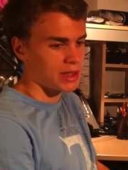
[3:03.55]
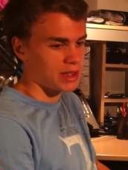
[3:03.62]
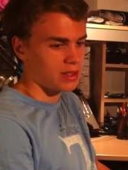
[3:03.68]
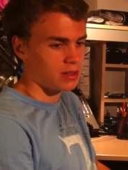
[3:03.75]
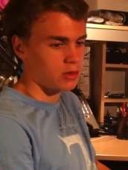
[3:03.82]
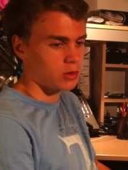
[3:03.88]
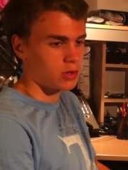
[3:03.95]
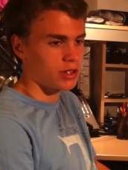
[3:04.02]
But
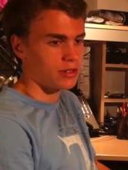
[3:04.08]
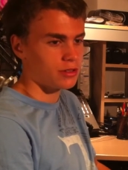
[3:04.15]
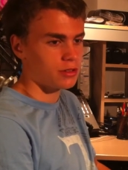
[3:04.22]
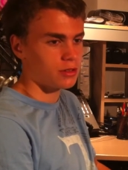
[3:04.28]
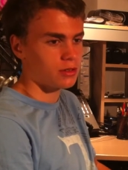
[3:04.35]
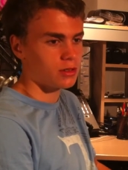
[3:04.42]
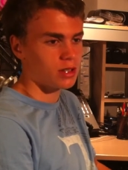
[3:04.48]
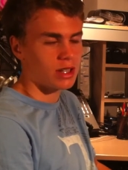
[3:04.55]
all
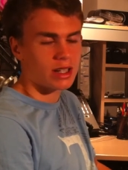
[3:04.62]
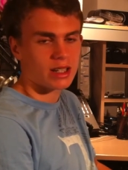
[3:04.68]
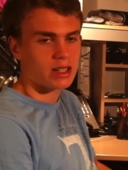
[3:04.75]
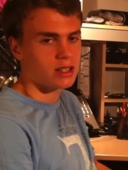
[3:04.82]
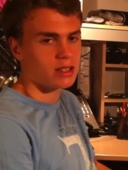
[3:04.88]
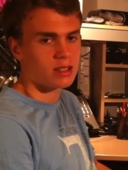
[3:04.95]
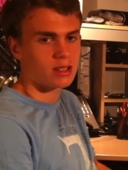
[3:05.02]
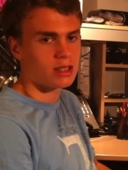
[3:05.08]
your
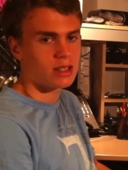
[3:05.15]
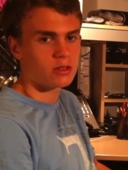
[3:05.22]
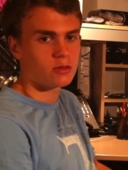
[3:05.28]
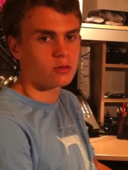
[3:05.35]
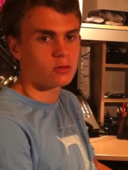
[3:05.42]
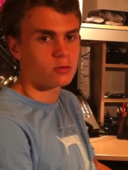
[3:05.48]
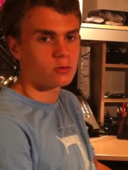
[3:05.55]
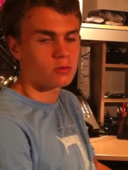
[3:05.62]

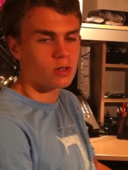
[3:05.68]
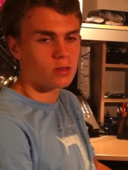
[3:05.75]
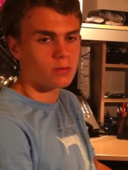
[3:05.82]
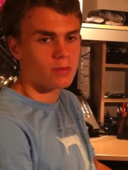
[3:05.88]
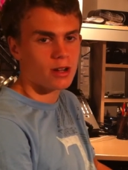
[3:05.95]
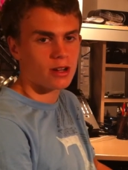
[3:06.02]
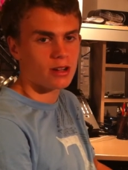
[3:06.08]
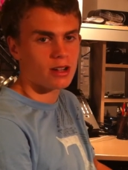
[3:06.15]
little
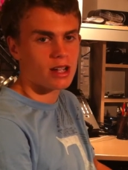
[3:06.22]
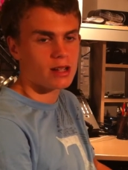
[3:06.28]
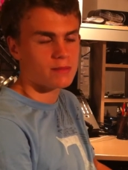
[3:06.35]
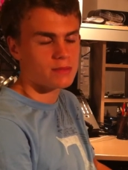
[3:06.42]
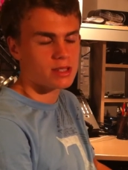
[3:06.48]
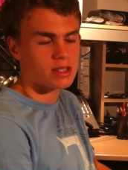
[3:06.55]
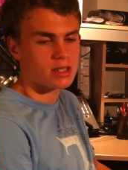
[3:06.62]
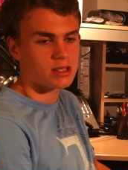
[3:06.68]

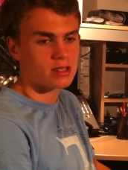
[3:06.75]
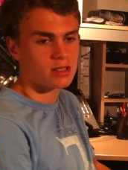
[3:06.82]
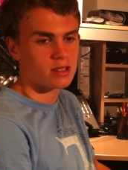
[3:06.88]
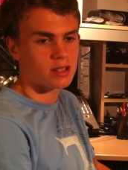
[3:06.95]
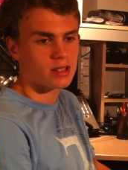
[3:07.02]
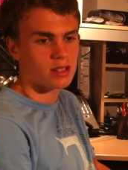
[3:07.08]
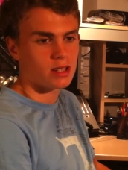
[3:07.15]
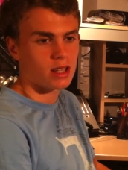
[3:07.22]
programs
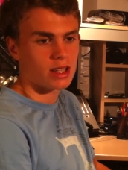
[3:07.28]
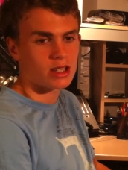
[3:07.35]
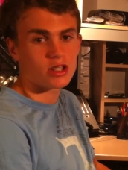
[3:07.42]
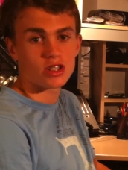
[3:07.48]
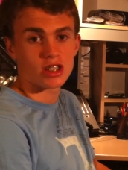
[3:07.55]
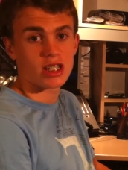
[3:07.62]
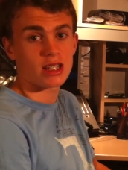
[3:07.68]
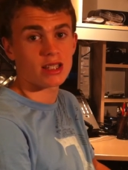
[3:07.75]
that
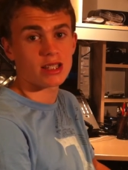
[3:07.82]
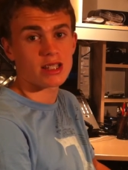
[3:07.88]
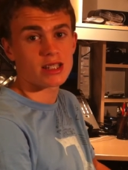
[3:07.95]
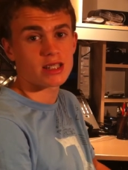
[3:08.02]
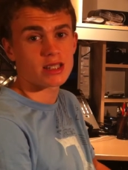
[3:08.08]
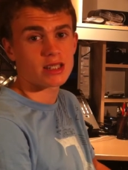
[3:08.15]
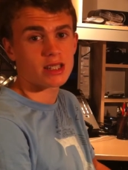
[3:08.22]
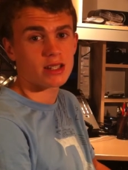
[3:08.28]

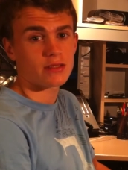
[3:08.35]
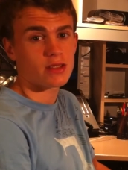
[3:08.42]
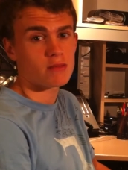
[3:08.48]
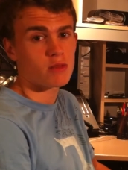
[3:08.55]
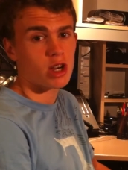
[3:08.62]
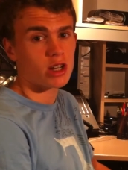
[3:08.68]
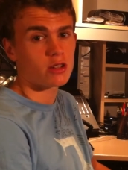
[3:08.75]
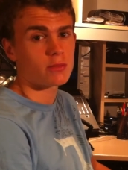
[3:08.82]
utilities and stuff, they
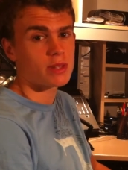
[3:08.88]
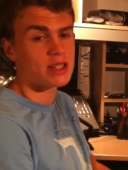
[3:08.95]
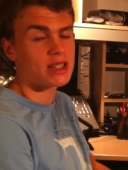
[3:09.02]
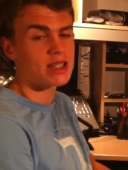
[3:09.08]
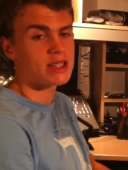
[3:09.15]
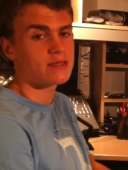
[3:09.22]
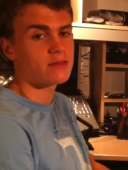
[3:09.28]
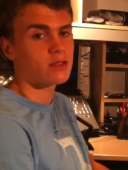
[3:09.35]
might not be
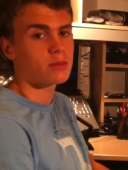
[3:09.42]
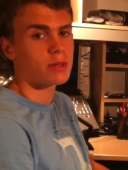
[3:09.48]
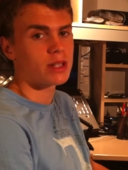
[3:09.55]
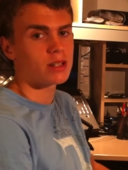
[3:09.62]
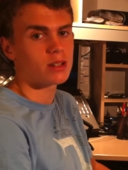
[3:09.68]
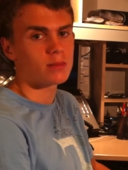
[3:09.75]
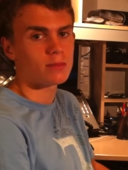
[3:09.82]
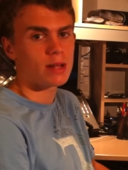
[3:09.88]

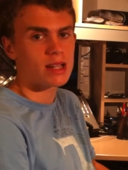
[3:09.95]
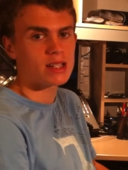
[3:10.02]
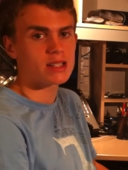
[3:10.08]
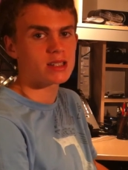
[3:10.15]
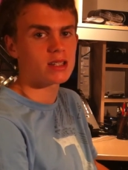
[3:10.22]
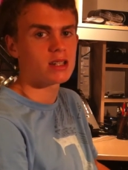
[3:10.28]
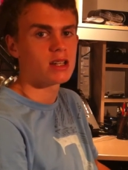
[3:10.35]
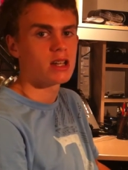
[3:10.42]
64-bit
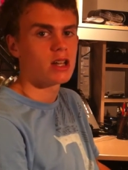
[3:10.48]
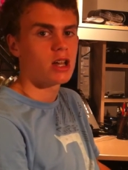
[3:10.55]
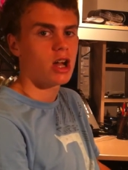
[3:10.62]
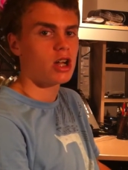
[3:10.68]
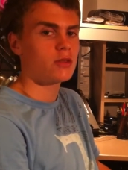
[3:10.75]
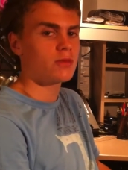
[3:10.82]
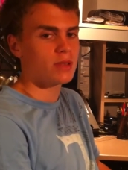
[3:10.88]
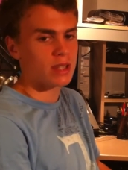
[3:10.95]
based.
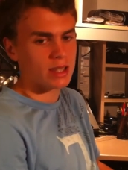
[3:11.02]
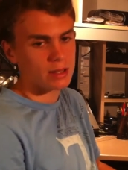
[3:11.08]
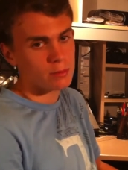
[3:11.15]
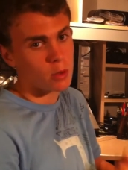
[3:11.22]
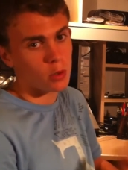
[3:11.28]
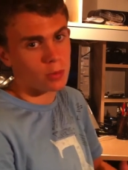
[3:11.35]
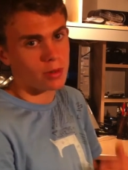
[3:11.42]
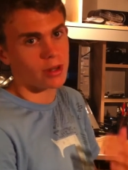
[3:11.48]
Hopefully,
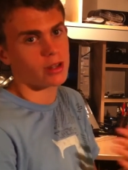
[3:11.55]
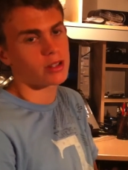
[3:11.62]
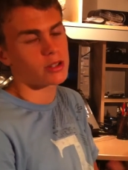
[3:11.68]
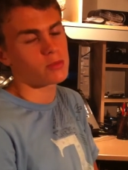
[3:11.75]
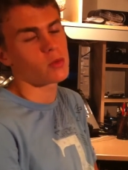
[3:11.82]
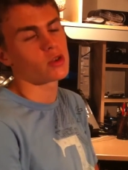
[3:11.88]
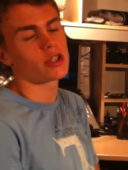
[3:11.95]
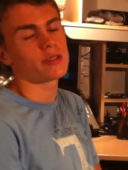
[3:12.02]
more
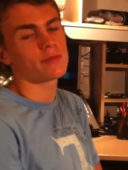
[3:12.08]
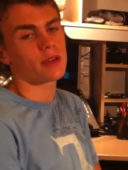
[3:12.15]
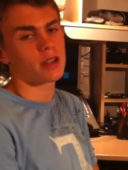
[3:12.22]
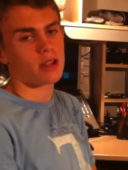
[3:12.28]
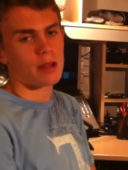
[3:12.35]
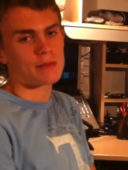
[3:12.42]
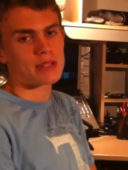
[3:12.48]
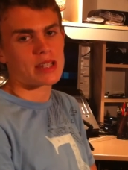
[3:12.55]
new
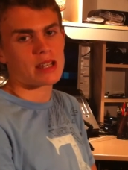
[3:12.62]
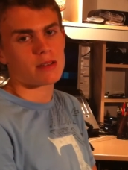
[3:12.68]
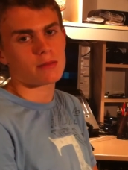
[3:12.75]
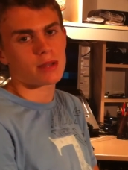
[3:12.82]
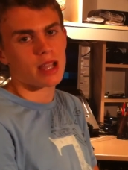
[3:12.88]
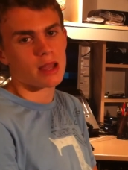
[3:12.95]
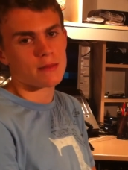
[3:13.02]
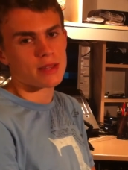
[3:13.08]
programs now are
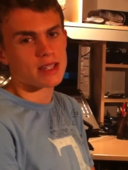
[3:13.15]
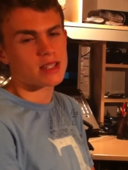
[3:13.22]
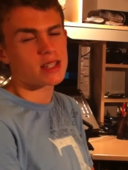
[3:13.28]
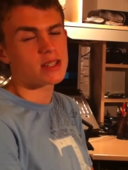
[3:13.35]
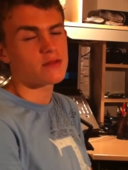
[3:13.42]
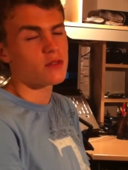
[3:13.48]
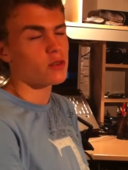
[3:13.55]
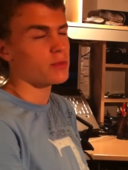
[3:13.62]
becoming
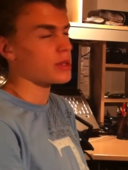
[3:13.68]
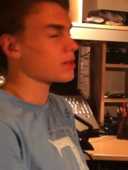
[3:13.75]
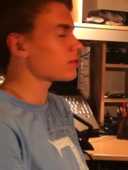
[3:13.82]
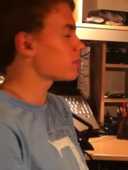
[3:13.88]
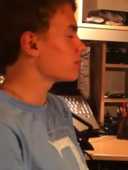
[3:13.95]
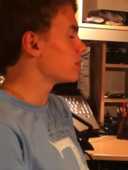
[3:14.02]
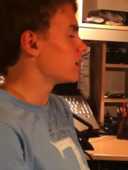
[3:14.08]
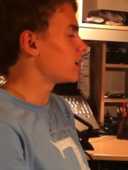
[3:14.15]
64-bit
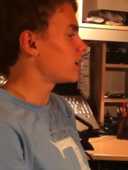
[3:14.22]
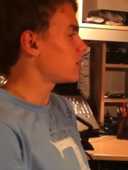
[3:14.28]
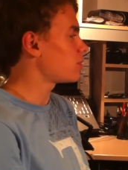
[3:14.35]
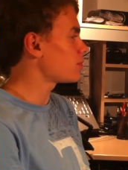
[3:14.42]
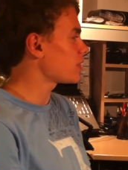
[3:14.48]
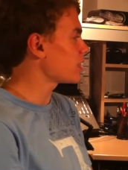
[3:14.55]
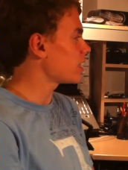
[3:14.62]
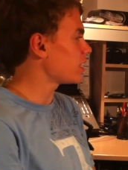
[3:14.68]

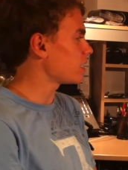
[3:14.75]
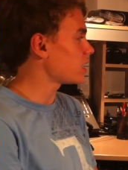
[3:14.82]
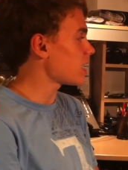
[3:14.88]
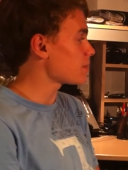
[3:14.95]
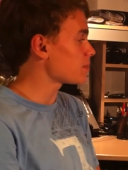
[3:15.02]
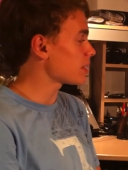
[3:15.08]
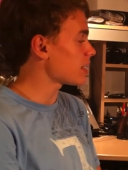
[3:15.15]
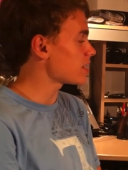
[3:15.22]

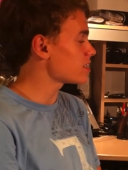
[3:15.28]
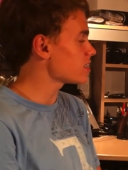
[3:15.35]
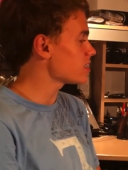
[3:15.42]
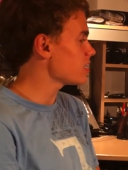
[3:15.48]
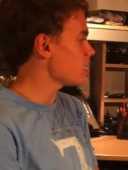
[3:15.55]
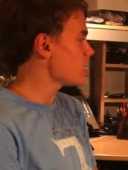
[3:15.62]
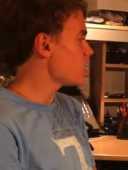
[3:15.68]
applications.